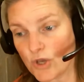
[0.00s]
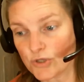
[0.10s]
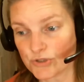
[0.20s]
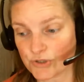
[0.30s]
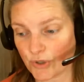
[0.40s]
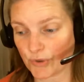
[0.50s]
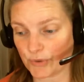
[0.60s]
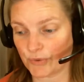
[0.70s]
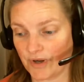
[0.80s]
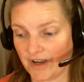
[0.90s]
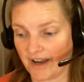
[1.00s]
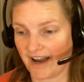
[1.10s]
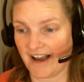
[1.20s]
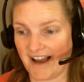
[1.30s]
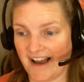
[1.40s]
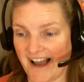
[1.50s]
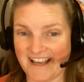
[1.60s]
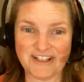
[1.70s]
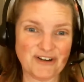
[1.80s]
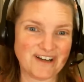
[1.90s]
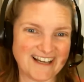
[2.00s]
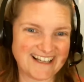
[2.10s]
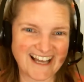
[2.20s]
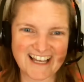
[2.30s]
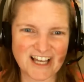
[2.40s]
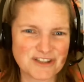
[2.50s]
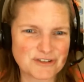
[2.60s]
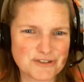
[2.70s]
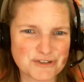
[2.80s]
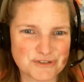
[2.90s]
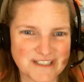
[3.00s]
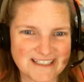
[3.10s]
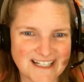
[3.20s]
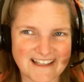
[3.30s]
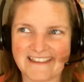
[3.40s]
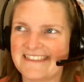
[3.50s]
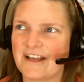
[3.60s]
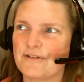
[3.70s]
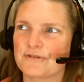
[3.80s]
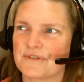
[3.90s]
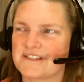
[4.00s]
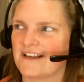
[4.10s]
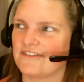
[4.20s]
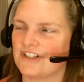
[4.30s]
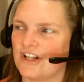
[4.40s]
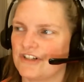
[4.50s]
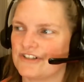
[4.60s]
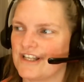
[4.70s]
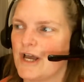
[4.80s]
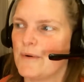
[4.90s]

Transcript: So, a little treat, I think that one was $7,